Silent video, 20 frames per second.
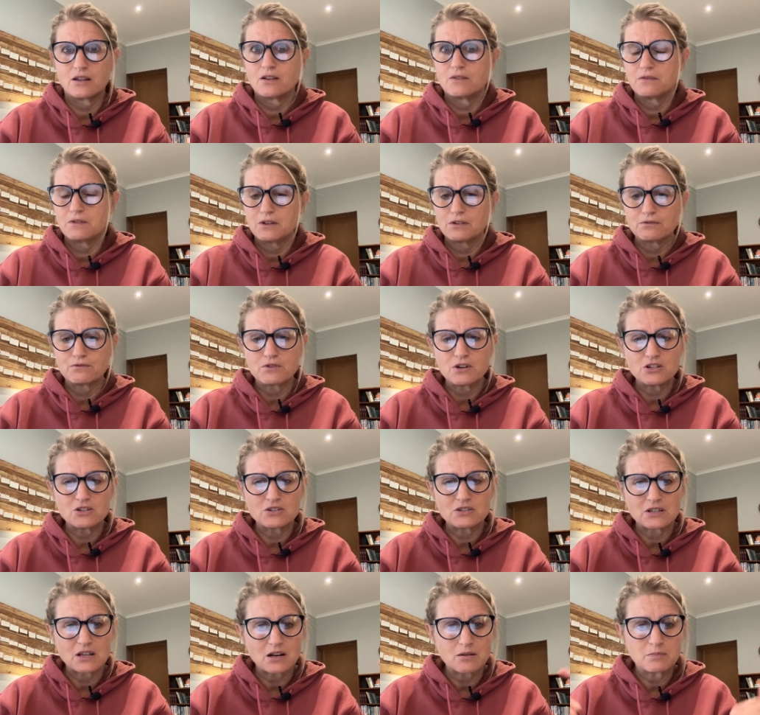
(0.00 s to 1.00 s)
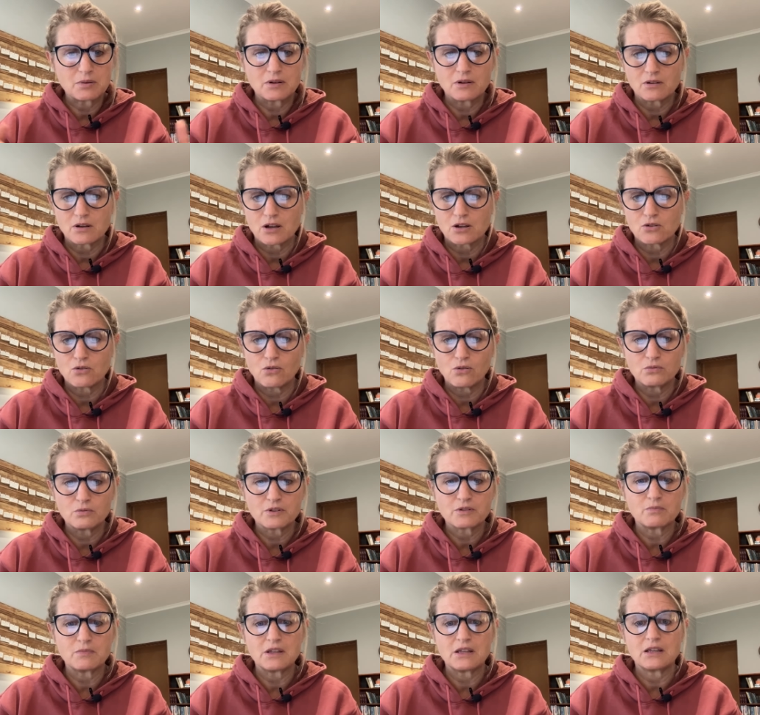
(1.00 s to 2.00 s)
feel free to set up a call
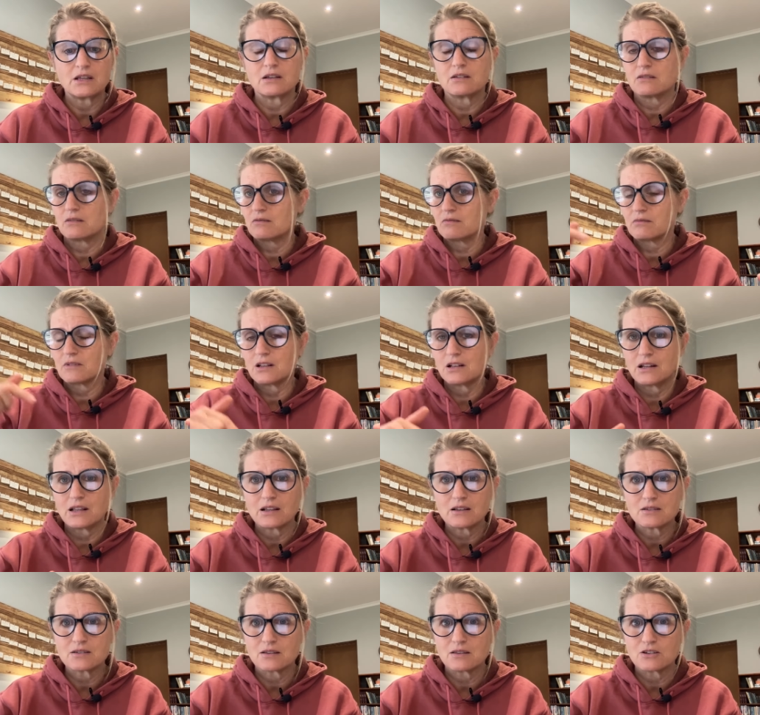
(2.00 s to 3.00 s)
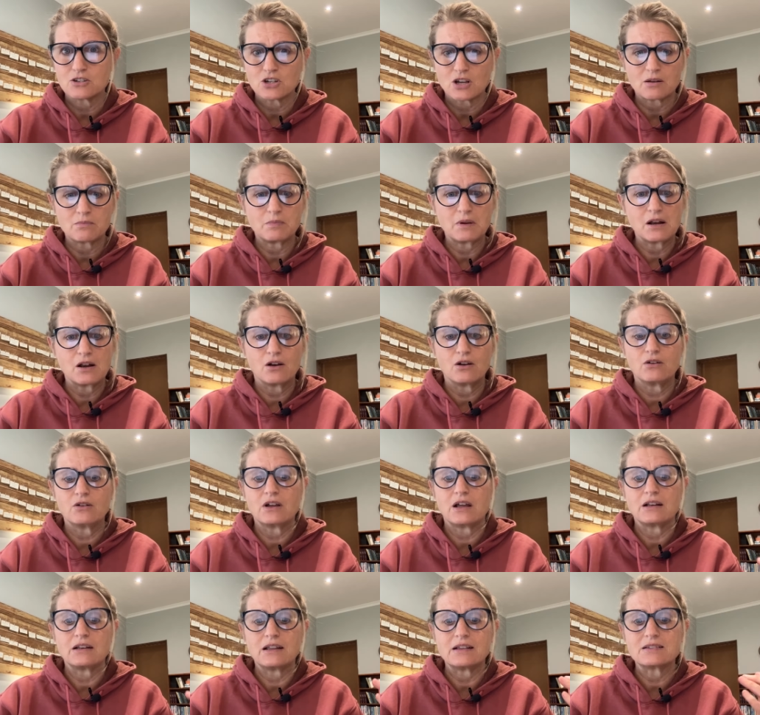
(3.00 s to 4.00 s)
with me. The link is in the chat below,
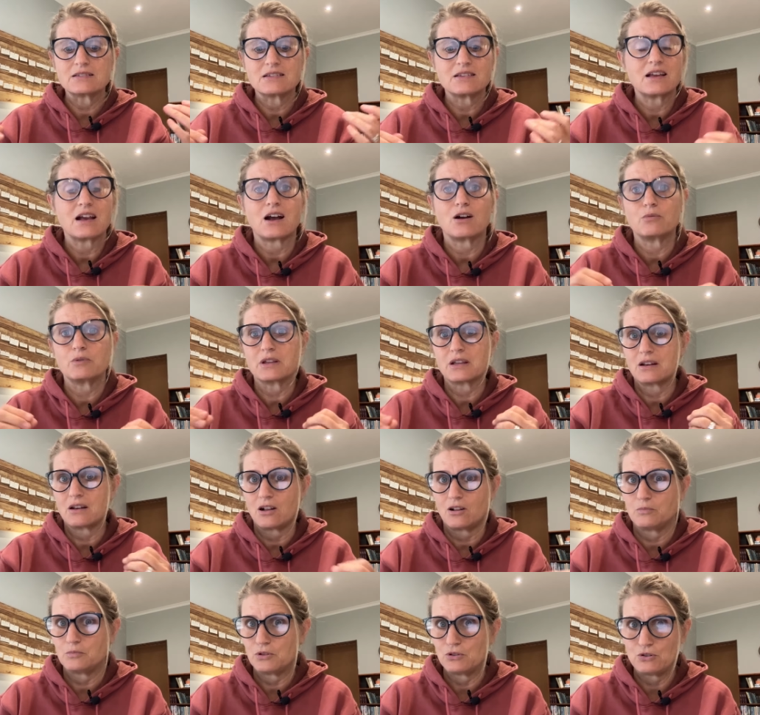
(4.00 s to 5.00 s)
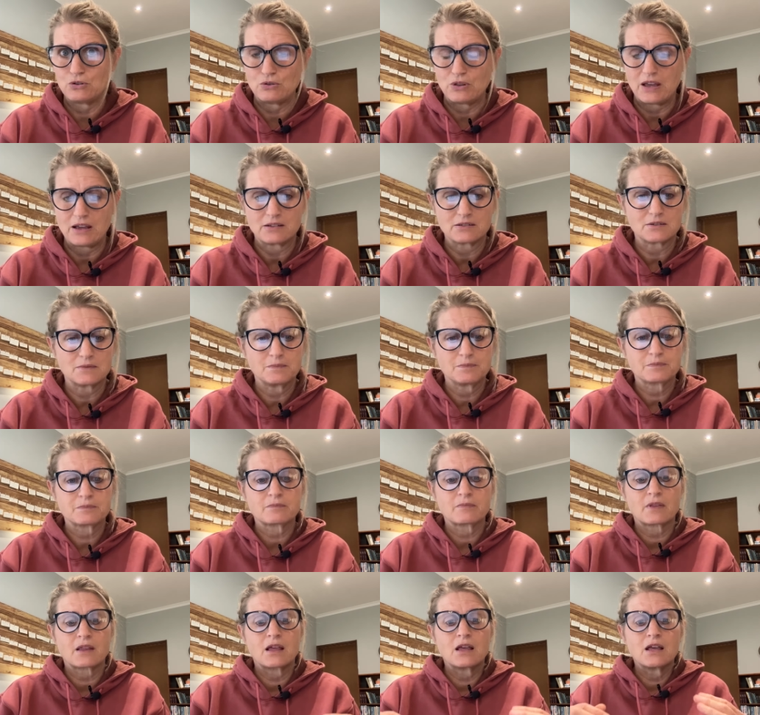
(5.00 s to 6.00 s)
and let's see how we can help you do that.
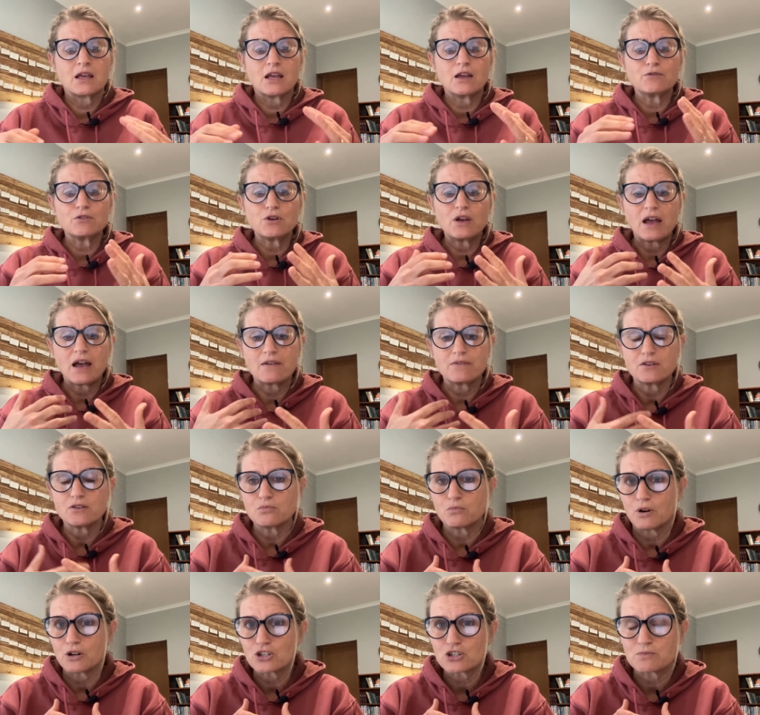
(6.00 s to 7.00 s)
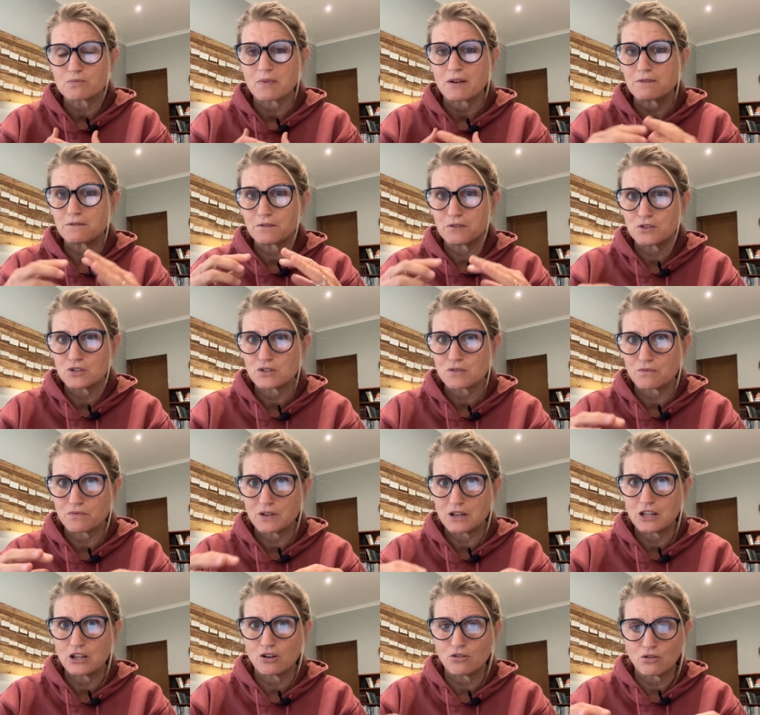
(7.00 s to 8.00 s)
If you haven't watched my first
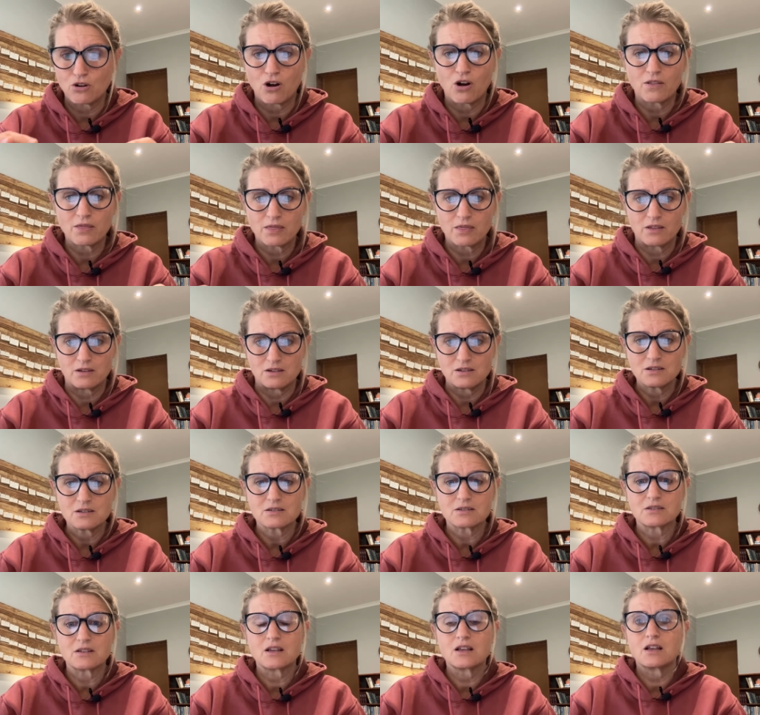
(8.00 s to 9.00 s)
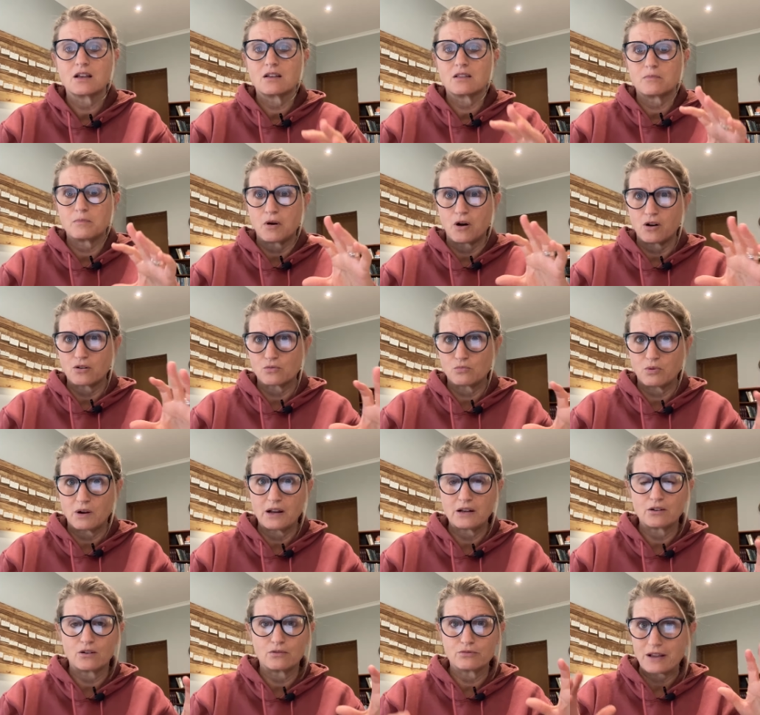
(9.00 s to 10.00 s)
video on this, part
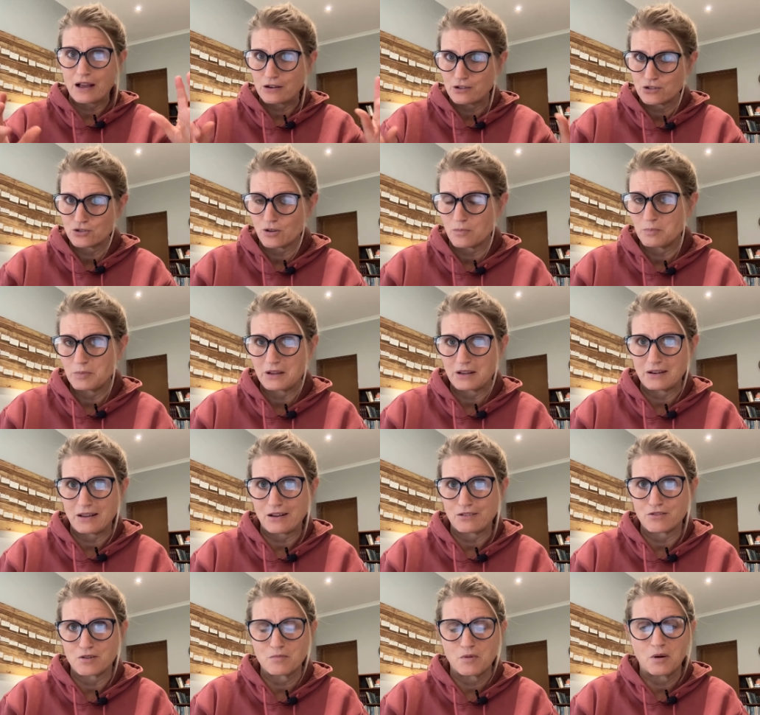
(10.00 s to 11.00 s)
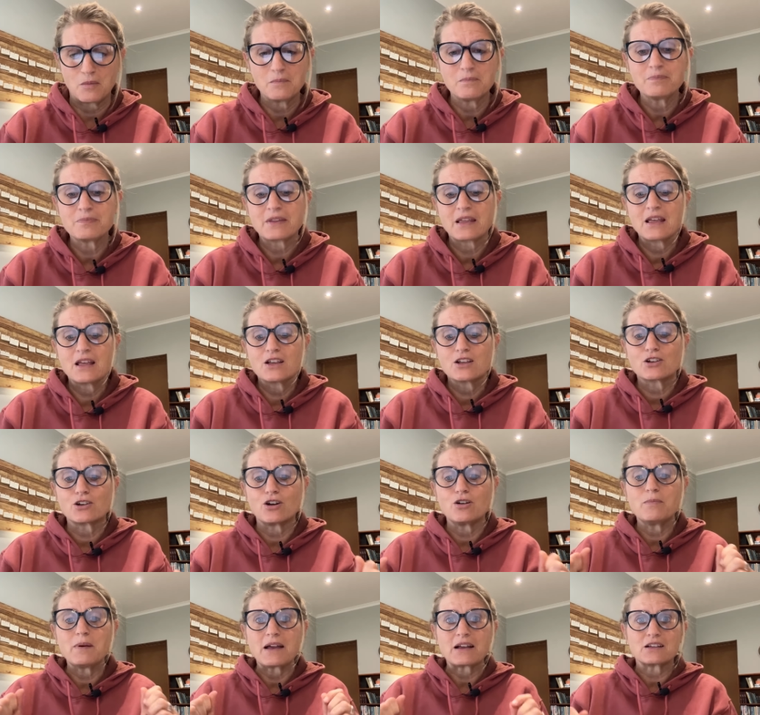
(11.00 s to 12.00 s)
one of how to stop being an angry mom,
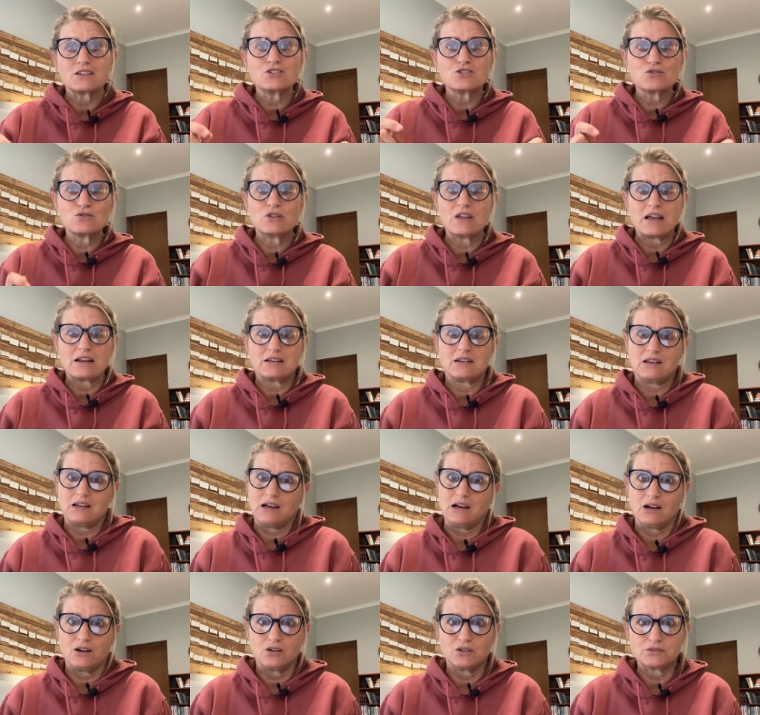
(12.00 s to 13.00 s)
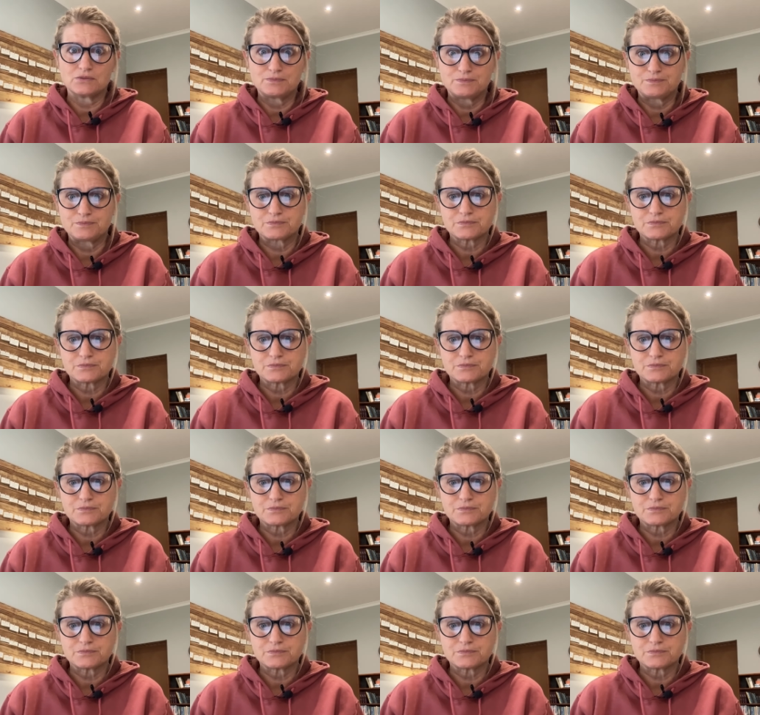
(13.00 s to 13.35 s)
go back and do that now,